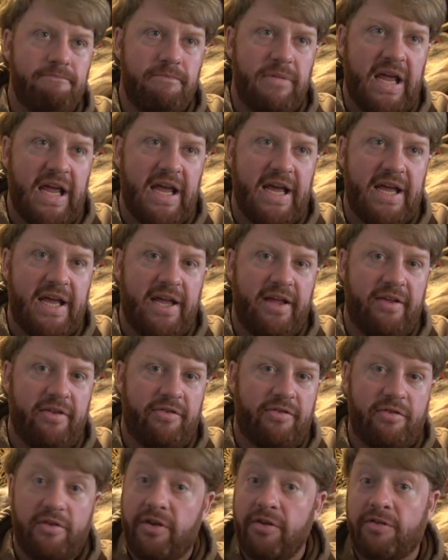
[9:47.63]

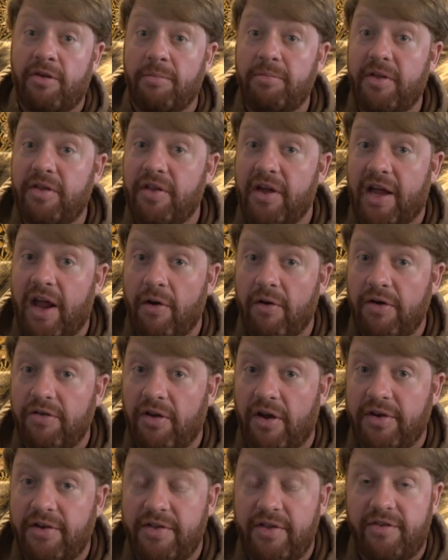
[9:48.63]
is something that carries
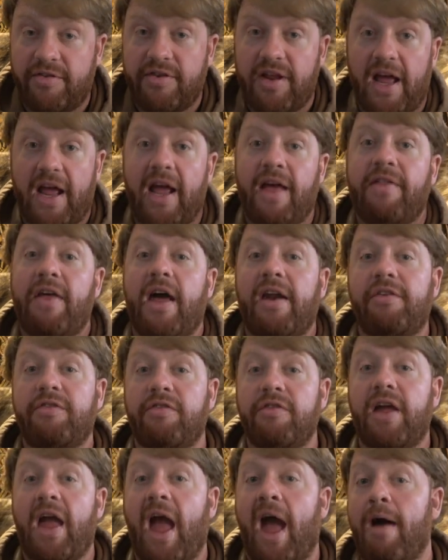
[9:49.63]
on to this day, and that is
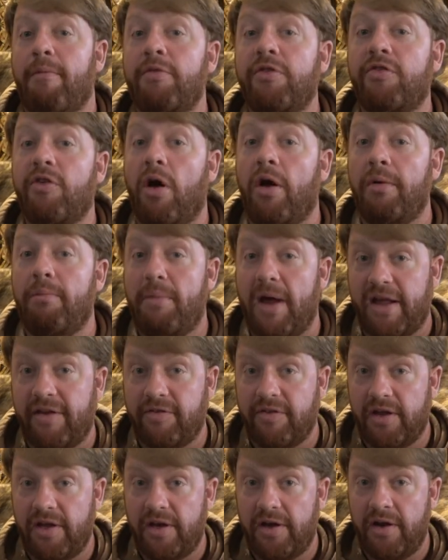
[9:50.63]
in the Amazon
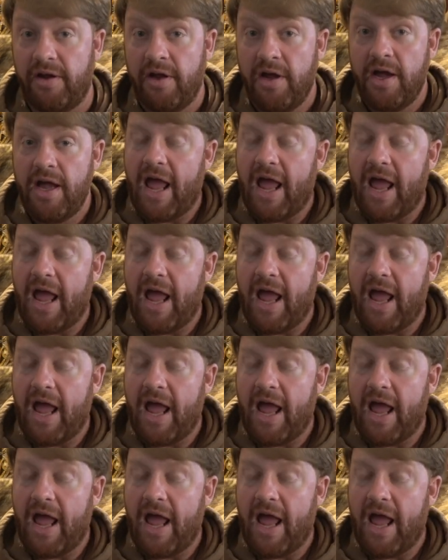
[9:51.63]
basin